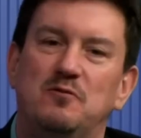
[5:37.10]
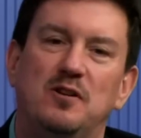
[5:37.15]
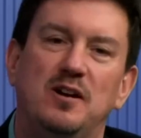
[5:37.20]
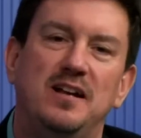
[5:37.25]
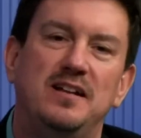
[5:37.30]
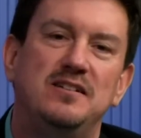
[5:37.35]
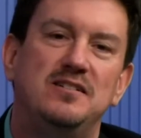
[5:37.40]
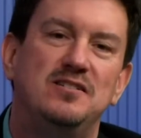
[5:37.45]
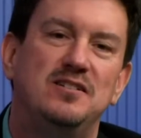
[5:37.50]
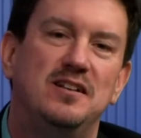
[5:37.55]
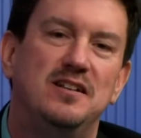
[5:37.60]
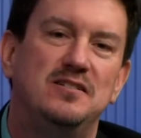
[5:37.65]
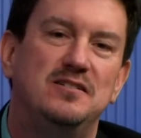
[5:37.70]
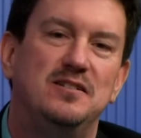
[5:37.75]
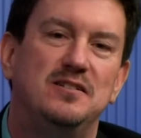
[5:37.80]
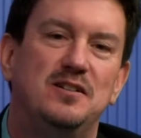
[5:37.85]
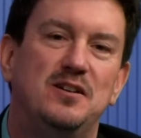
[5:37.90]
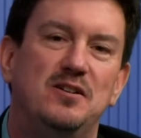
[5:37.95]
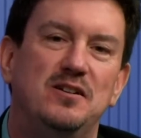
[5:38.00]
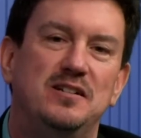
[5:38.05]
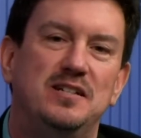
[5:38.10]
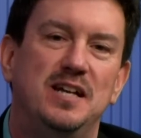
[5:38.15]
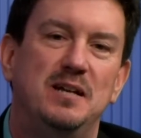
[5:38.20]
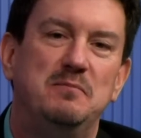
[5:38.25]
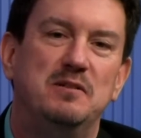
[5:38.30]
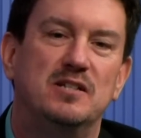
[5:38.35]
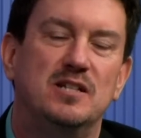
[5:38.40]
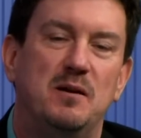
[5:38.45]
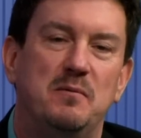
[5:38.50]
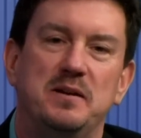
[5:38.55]
read says that they're a
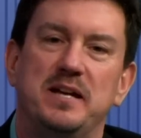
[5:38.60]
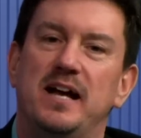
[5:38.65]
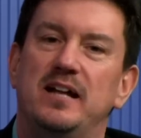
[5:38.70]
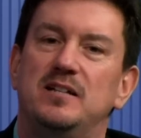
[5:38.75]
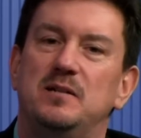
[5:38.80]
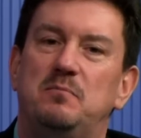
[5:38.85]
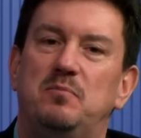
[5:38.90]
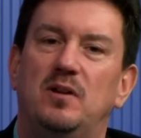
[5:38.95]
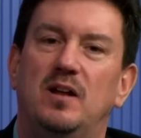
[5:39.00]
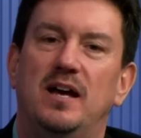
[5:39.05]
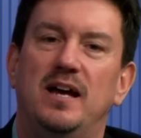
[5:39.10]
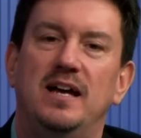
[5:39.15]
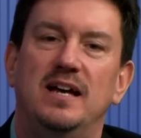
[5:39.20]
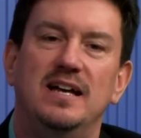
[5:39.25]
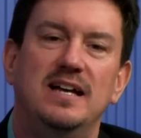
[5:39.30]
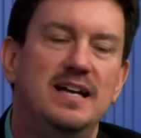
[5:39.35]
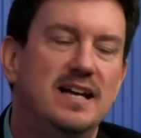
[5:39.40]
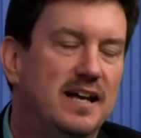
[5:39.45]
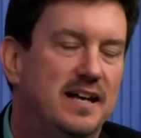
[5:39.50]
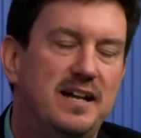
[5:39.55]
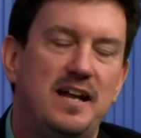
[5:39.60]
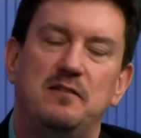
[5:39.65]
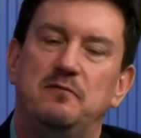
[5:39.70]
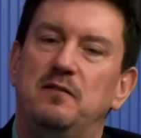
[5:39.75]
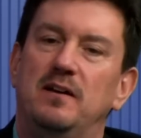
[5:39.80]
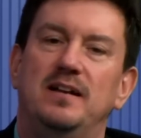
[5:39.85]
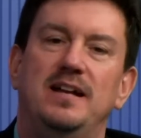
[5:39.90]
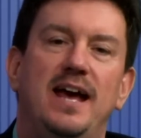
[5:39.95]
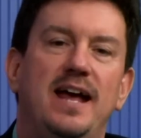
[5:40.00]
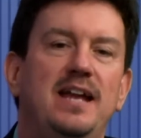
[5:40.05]
team that's coming out to play. Cannot
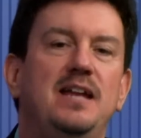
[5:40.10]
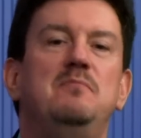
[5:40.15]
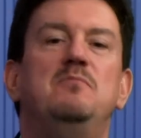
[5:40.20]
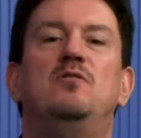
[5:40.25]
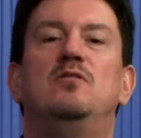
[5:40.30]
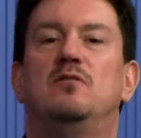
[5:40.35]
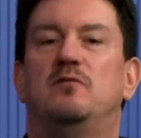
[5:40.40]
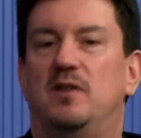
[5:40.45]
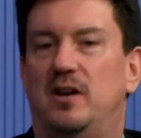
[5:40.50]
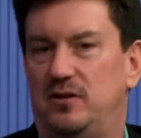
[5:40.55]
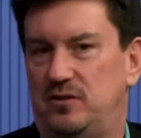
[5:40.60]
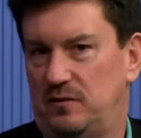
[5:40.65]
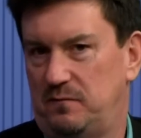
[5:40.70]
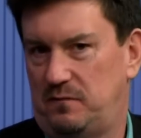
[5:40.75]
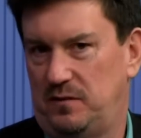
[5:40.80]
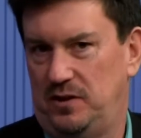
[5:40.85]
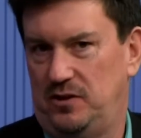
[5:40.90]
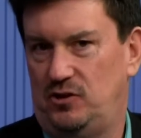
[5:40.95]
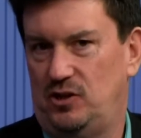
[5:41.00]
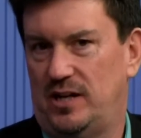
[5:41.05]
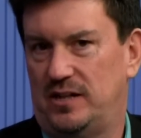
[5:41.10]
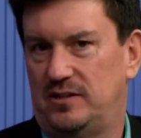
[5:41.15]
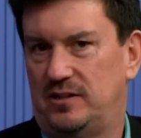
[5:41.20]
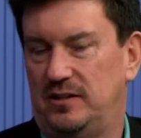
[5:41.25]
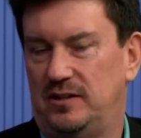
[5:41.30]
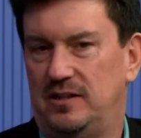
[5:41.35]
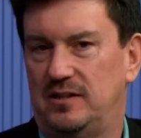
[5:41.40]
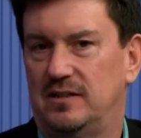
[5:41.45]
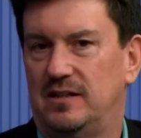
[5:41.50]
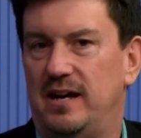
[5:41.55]
find any motivation for the Jets
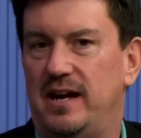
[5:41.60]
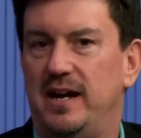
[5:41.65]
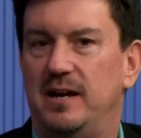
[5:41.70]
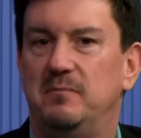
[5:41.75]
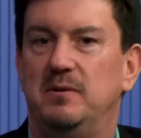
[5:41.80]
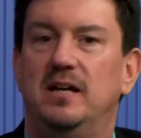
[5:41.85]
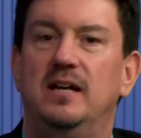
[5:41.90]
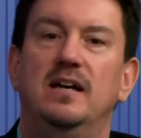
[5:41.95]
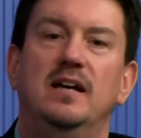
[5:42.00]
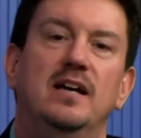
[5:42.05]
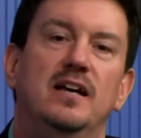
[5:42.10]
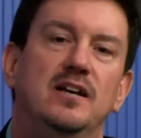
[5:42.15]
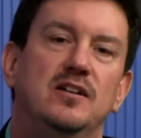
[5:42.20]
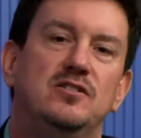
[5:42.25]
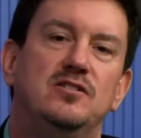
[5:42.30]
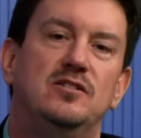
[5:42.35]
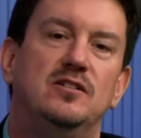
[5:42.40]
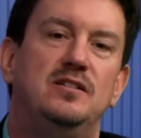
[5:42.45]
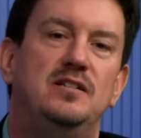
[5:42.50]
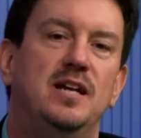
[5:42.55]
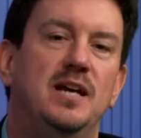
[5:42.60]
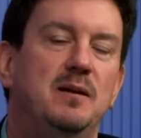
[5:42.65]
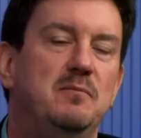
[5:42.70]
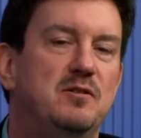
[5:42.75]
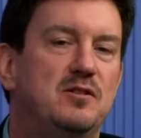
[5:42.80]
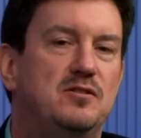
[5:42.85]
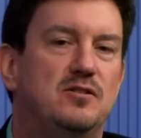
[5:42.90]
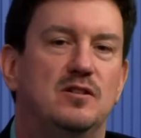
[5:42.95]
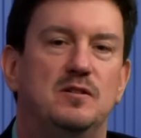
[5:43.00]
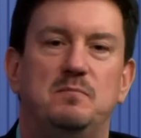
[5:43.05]
in this game. This is a team
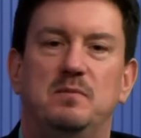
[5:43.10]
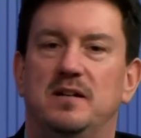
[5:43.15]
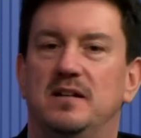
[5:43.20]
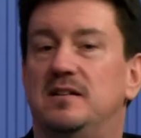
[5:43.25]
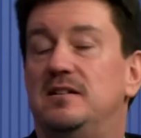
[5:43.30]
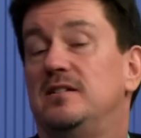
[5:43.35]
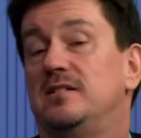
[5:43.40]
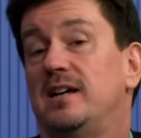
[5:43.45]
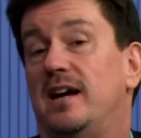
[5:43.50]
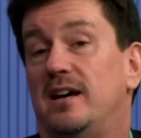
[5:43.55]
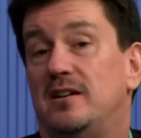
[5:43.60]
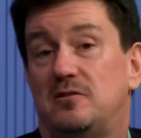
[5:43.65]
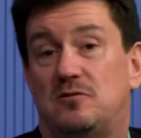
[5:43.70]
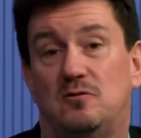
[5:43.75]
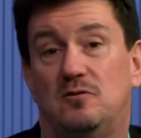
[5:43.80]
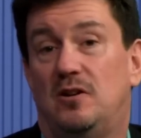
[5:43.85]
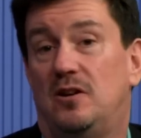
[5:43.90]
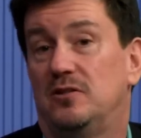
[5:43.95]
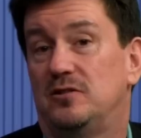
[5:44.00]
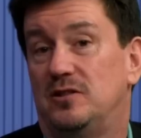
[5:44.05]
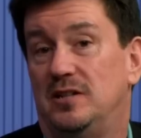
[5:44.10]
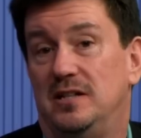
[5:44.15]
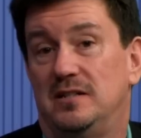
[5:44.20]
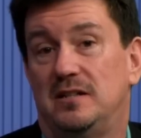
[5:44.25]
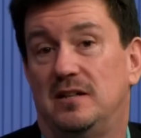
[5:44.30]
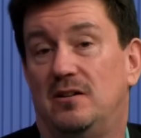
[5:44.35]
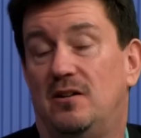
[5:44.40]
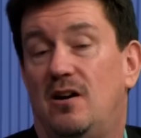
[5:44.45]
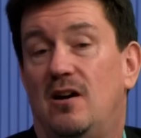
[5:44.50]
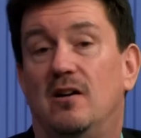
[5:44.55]
that's just been a disaster all
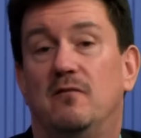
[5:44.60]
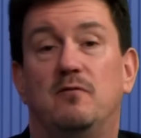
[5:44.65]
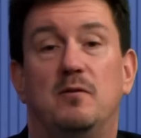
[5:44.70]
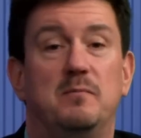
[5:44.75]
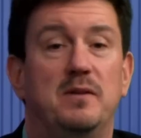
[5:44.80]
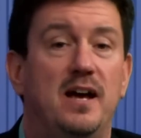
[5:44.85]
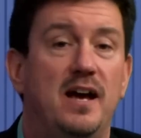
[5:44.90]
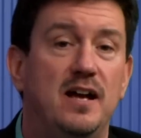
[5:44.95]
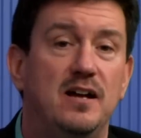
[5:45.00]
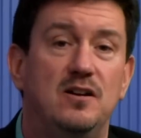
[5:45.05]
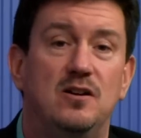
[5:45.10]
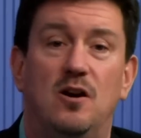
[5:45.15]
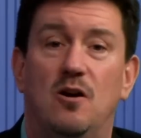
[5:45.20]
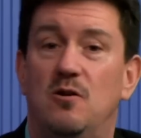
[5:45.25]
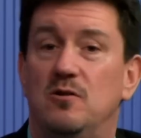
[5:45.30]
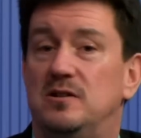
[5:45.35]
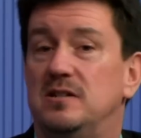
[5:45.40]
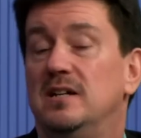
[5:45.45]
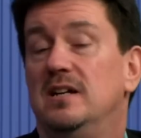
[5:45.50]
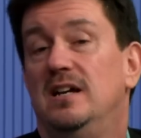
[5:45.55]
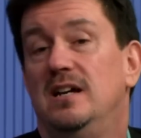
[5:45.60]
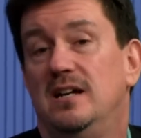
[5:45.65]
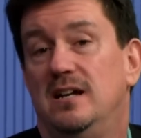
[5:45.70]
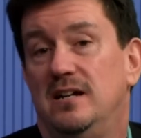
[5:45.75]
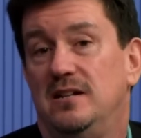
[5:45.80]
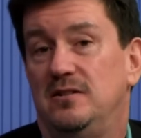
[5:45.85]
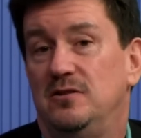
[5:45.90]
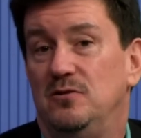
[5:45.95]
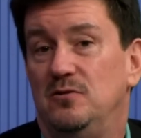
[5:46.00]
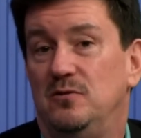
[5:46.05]
season long, from the head coach
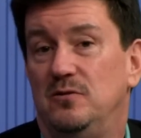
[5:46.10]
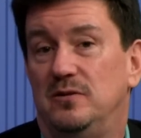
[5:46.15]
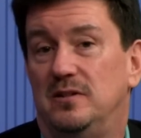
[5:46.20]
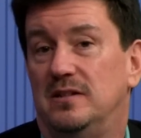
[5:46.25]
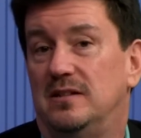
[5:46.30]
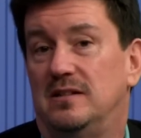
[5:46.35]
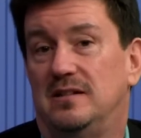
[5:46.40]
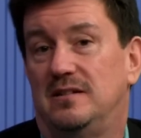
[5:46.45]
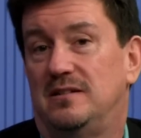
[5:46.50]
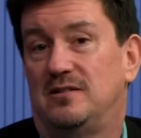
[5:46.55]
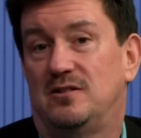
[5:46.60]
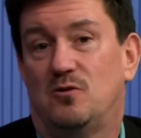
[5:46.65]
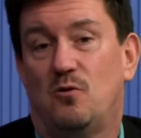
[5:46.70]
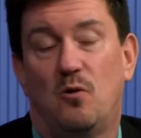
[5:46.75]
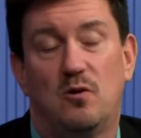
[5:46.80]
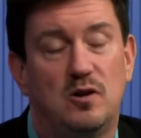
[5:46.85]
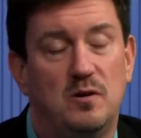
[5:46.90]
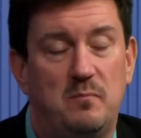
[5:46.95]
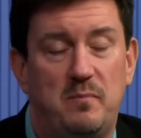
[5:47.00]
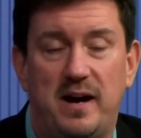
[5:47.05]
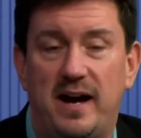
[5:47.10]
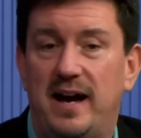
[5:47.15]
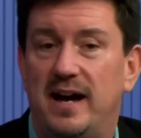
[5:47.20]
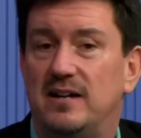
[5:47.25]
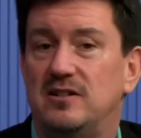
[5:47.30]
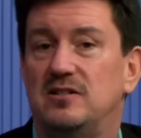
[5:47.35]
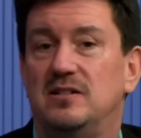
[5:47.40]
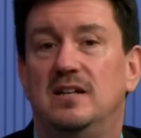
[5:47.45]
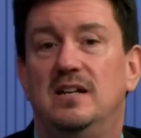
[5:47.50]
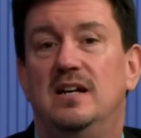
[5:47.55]
to the
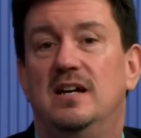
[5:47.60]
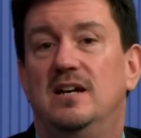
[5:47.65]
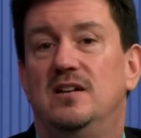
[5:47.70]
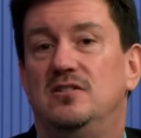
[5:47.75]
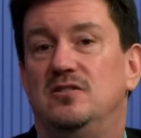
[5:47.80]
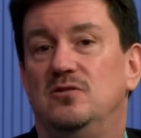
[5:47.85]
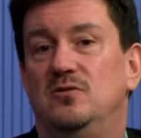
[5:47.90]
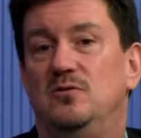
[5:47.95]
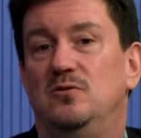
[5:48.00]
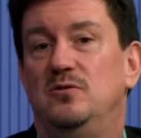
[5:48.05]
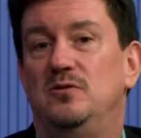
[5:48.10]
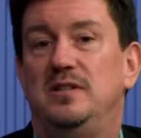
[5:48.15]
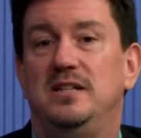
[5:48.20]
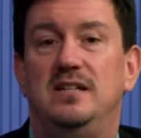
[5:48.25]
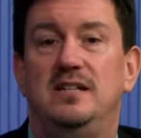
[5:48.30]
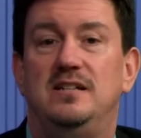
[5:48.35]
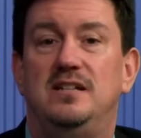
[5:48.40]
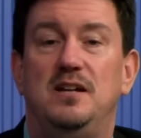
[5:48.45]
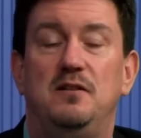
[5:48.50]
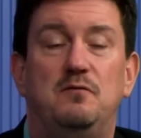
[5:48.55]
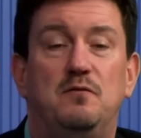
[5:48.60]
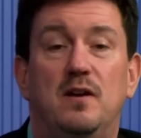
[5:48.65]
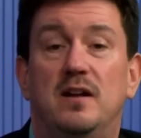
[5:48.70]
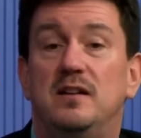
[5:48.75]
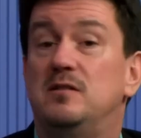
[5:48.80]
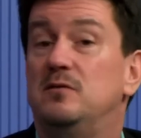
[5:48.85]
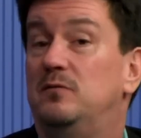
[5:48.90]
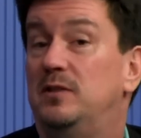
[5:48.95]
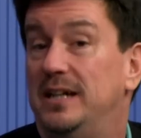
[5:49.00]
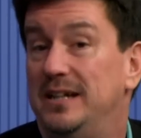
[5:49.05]
quarterbacks to the
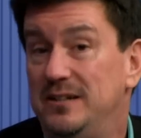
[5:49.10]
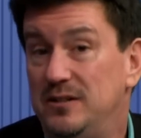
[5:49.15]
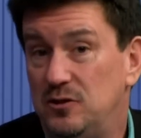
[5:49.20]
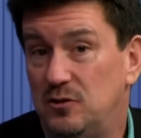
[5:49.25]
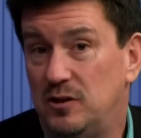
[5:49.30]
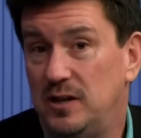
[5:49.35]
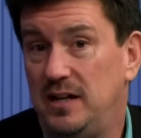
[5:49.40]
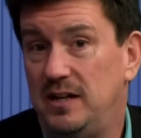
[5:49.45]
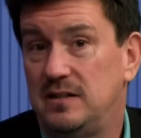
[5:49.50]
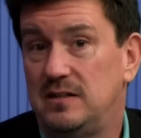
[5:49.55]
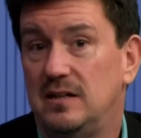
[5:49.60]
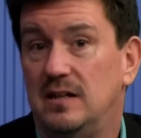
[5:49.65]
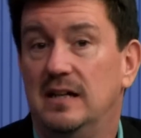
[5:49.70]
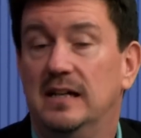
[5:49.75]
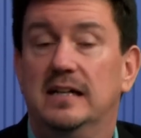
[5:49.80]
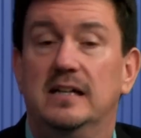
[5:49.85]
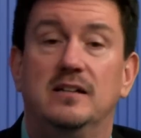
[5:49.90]
defensive injuries.